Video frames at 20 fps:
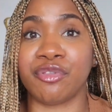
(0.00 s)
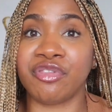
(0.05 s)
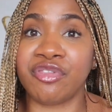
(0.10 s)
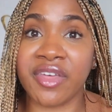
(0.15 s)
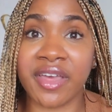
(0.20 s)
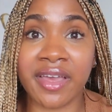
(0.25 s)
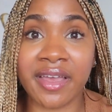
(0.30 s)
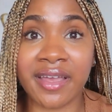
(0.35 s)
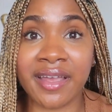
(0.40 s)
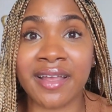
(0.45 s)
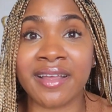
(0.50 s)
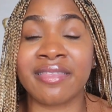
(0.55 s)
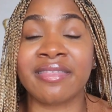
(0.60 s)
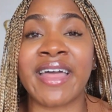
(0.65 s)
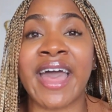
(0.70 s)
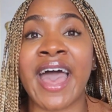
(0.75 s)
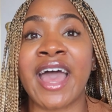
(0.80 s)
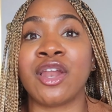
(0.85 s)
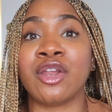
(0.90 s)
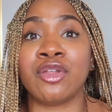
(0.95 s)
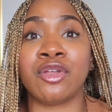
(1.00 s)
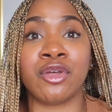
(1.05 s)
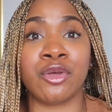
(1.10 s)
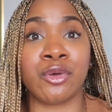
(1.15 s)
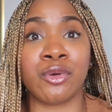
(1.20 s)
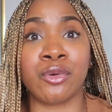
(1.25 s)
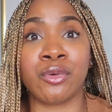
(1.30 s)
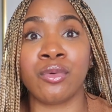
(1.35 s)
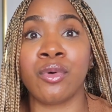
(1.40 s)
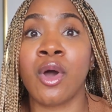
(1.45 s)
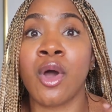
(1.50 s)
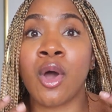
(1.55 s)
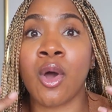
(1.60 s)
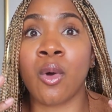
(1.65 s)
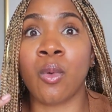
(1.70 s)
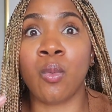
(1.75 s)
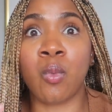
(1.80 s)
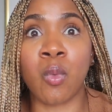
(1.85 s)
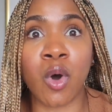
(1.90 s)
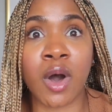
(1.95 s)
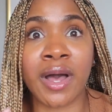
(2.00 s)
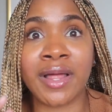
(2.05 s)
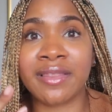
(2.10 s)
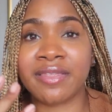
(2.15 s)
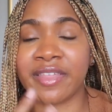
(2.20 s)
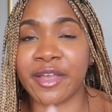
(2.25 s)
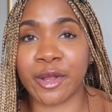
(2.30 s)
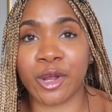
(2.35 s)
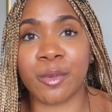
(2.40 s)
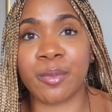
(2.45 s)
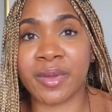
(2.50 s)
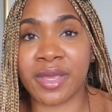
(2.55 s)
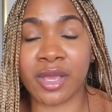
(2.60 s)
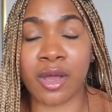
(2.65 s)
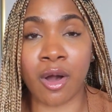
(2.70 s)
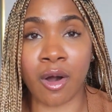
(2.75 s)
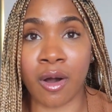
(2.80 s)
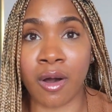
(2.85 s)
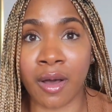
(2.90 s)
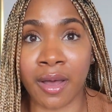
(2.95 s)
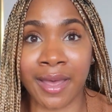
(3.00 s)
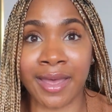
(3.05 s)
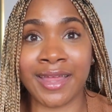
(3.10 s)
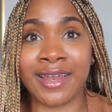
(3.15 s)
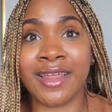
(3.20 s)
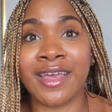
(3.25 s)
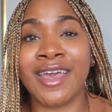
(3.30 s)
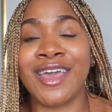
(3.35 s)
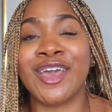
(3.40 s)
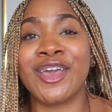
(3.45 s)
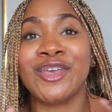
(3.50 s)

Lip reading: thing that you want therapy on,